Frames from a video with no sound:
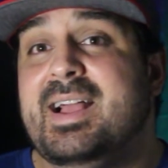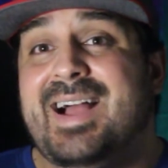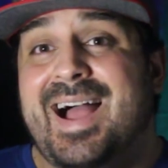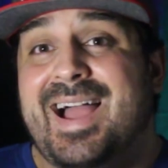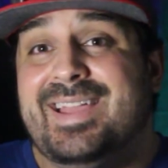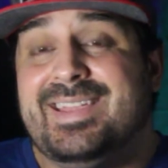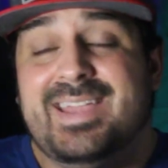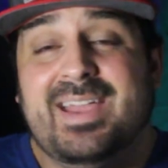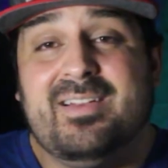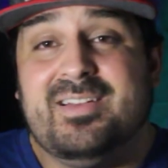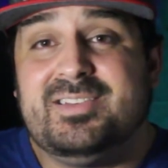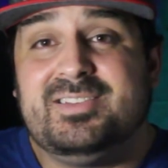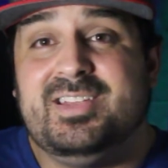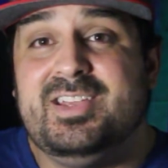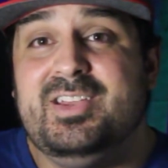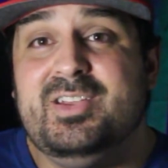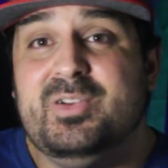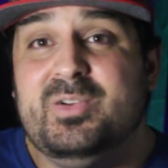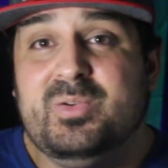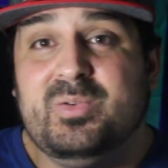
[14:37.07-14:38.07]
I
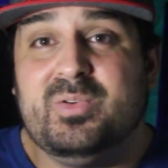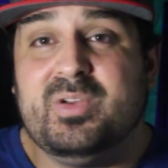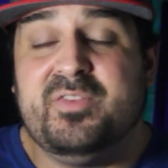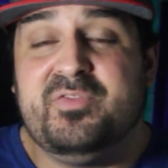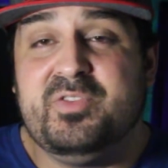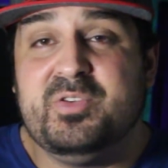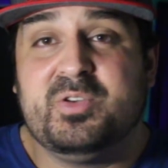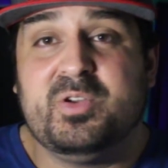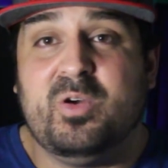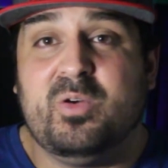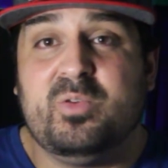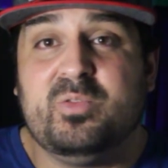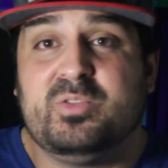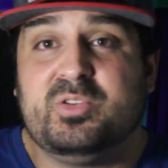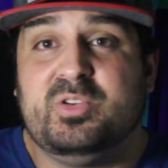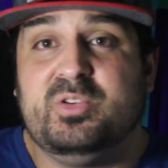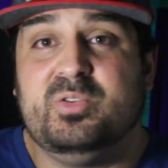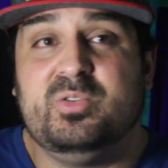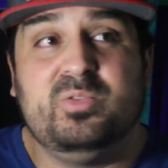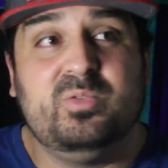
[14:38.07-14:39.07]
guarantee you, if you go
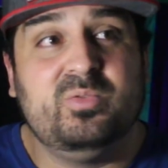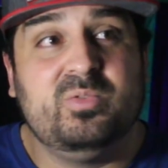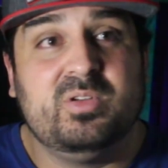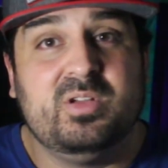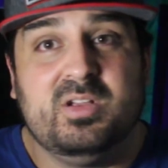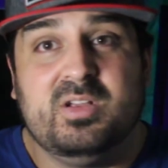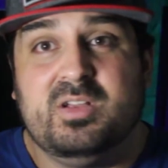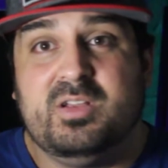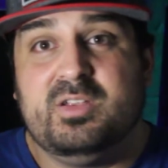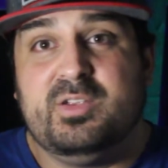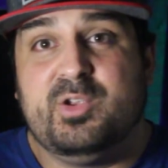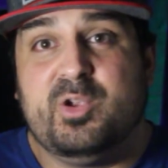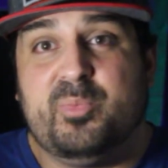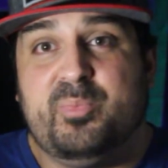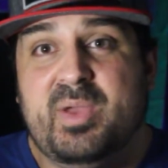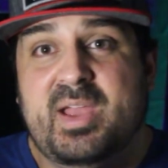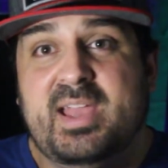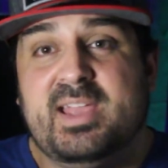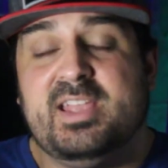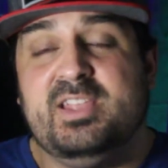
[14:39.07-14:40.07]
to your
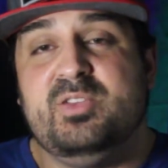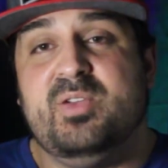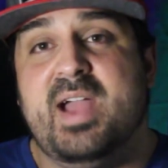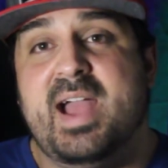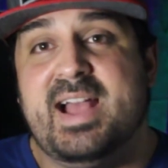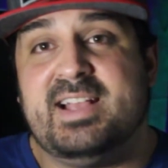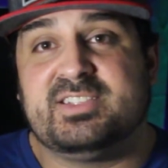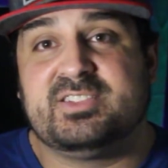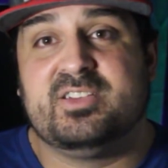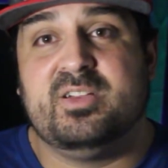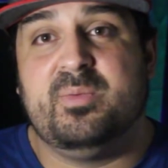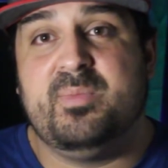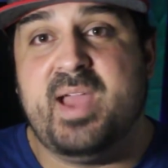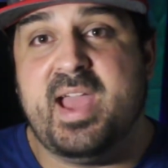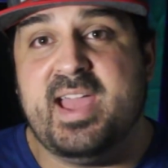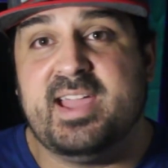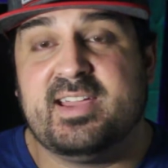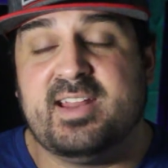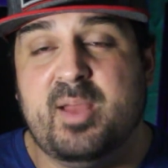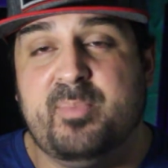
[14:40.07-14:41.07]
bank and you ask them,
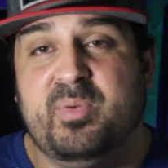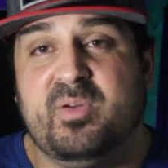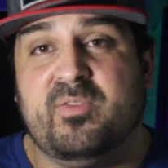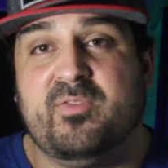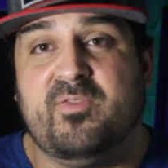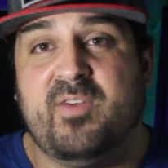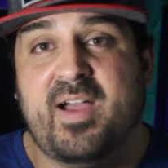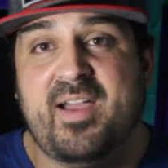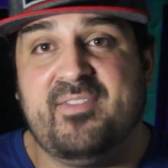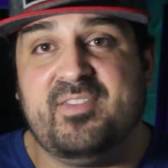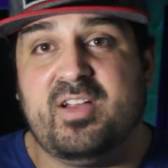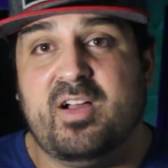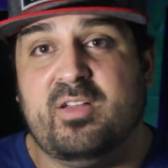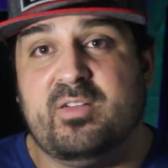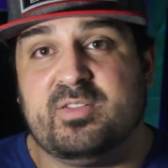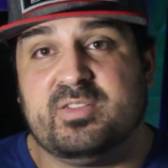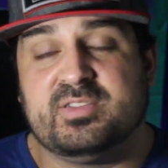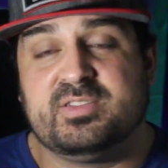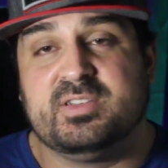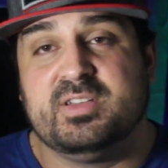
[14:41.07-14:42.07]
hey, can I put
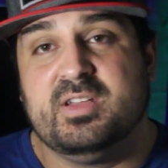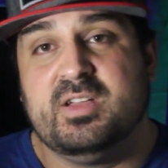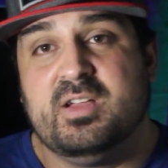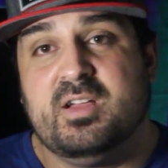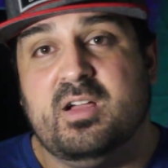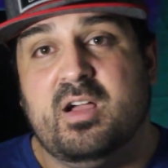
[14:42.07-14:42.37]
$5